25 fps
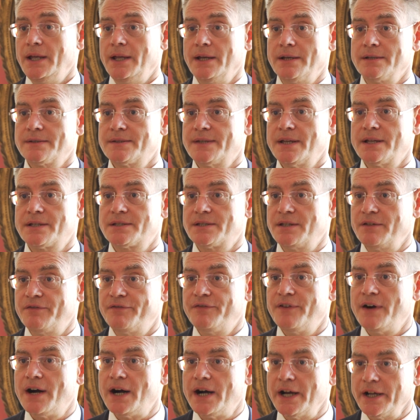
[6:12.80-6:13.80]

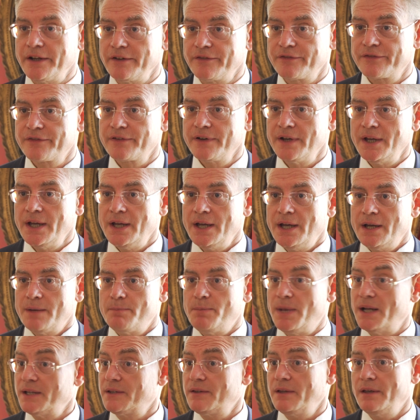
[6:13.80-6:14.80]
65,
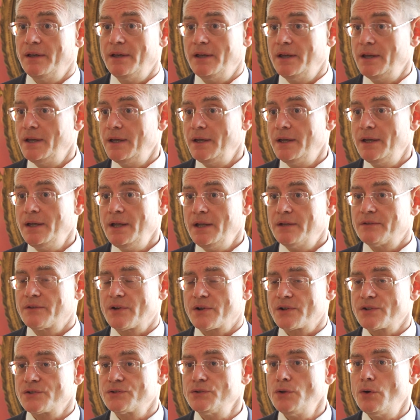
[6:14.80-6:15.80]
but
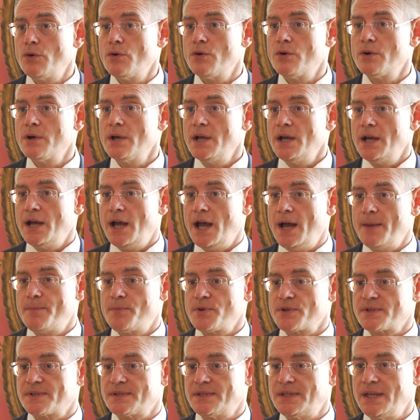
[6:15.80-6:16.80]
there is no
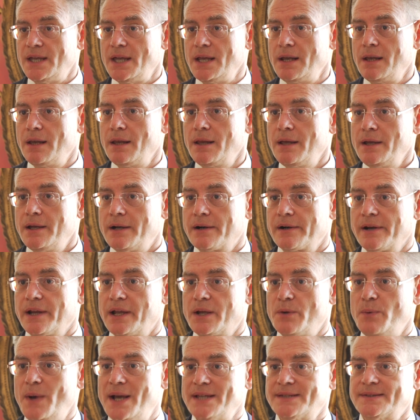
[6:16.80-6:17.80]
apostille
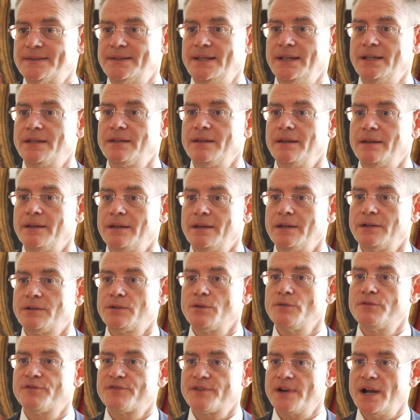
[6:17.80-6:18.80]
requested
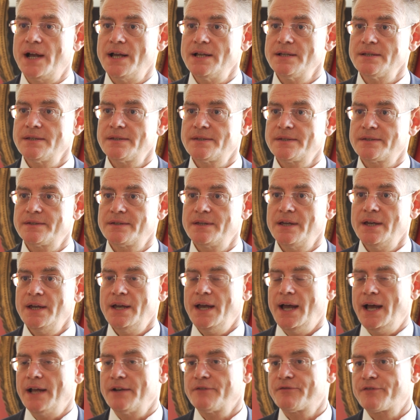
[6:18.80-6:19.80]
to France
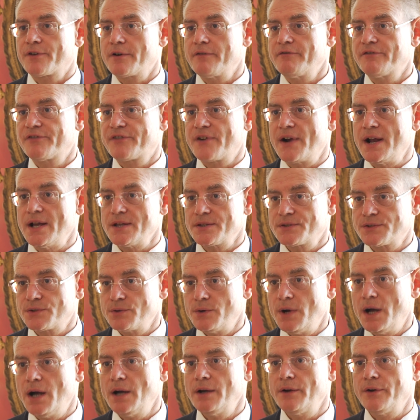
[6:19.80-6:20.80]
and from France to
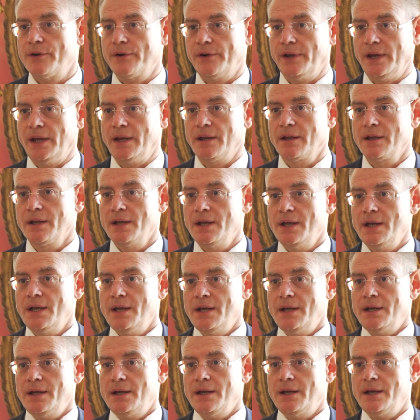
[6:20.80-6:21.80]
Hungary.
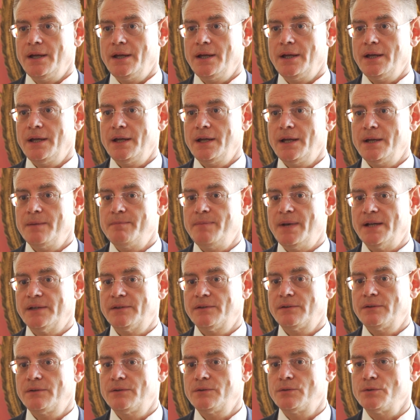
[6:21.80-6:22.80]

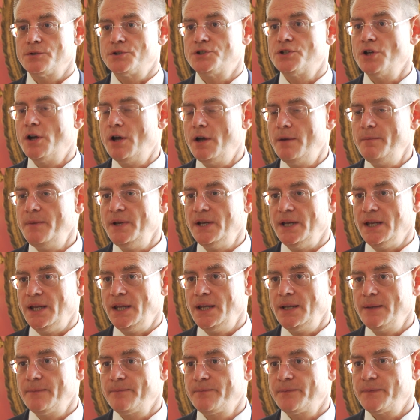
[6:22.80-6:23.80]
But to
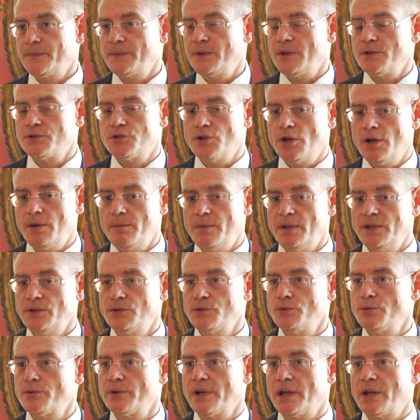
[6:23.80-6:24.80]
Germany, the Germans
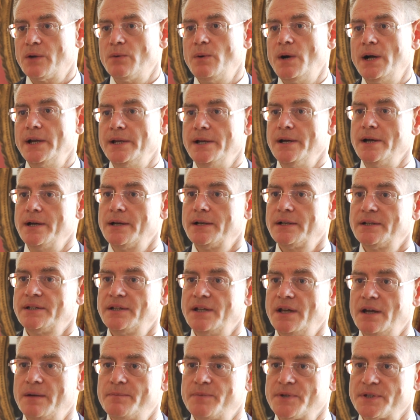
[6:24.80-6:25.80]
do require
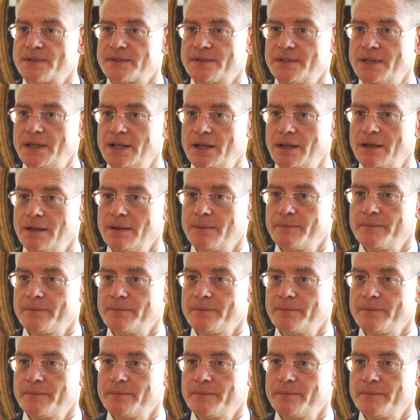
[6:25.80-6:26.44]
the apostille.